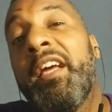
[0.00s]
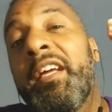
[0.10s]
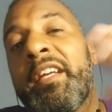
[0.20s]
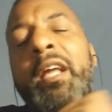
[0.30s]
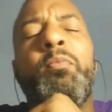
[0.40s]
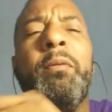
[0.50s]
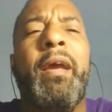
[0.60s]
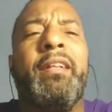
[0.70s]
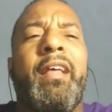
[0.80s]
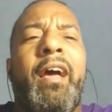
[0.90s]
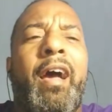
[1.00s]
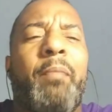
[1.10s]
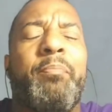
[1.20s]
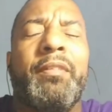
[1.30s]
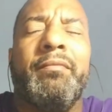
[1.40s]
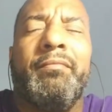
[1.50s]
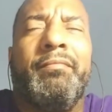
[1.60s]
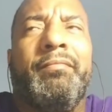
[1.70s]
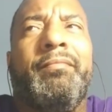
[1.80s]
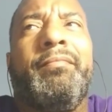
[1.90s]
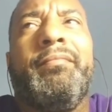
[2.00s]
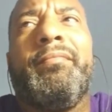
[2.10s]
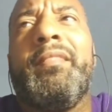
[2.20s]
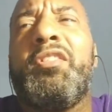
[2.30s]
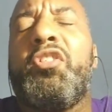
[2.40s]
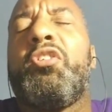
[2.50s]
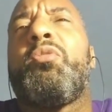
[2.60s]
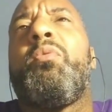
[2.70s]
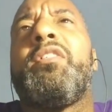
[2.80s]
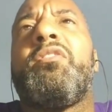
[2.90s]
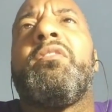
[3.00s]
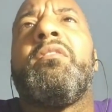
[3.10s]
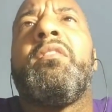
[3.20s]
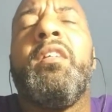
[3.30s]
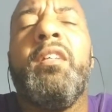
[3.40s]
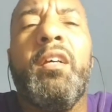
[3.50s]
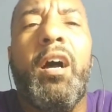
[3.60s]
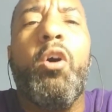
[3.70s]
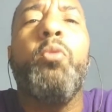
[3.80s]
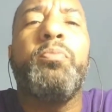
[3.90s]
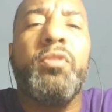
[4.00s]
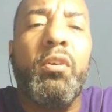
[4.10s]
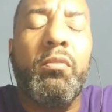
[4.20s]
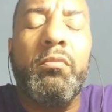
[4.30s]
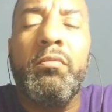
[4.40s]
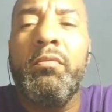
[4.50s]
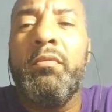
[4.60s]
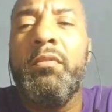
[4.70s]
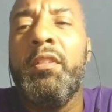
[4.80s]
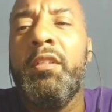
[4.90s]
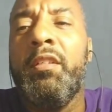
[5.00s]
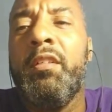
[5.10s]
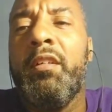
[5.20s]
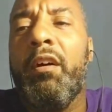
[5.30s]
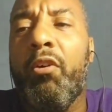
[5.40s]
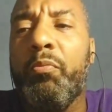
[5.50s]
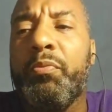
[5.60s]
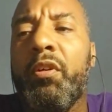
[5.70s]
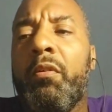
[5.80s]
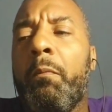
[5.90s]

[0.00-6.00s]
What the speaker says: Can we make that happen? That's a good question. I hope so. I hope so.